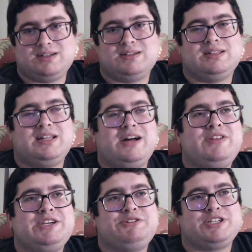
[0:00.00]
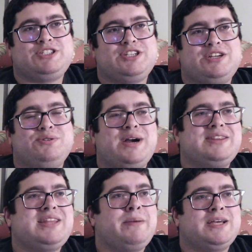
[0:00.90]
lovely Chrisjen who
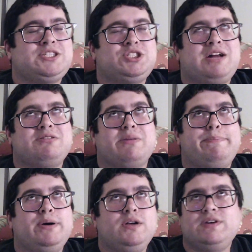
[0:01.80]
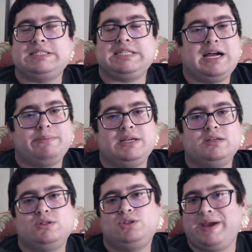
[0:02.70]
got that message out in the perfect
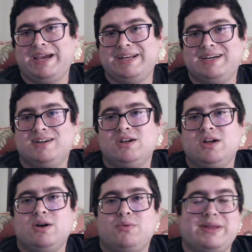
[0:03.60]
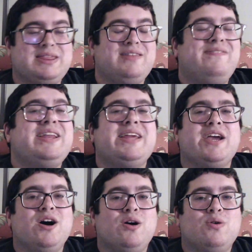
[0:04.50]
timing to Anna with the
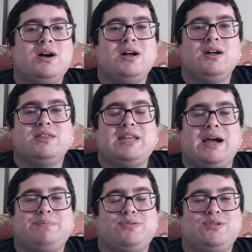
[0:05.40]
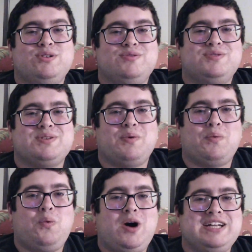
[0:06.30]
video that proves
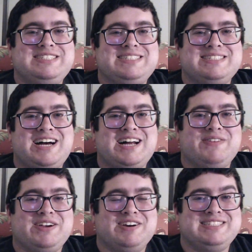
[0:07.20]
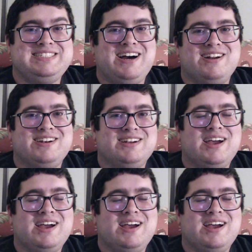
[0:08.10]
what Sadavir has done.